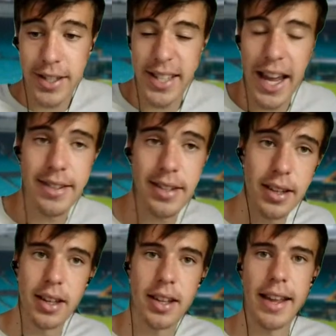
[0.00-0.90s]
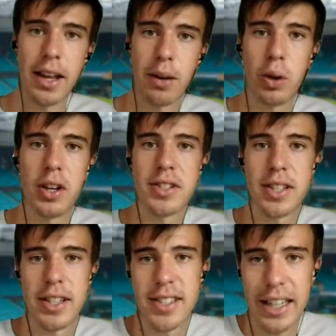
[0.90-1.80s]
set than it was
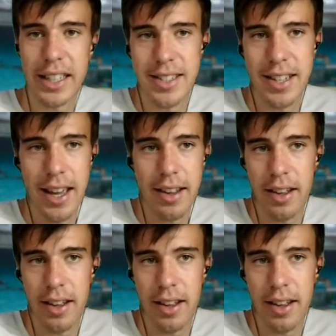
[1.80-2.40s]
in the second set.